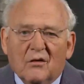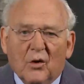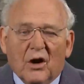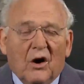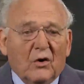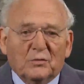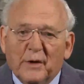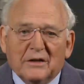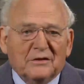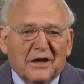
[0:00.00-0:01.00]
we'll all
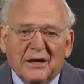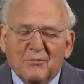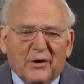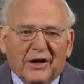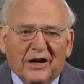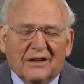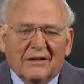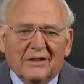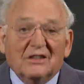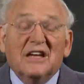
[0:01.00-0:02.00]
speak the same thing.
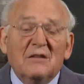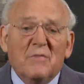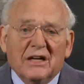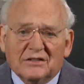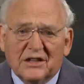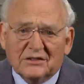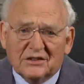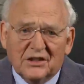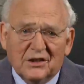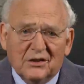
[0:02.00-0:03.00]
Does that make
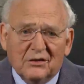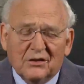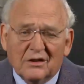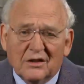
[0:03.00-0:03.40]
sense to you?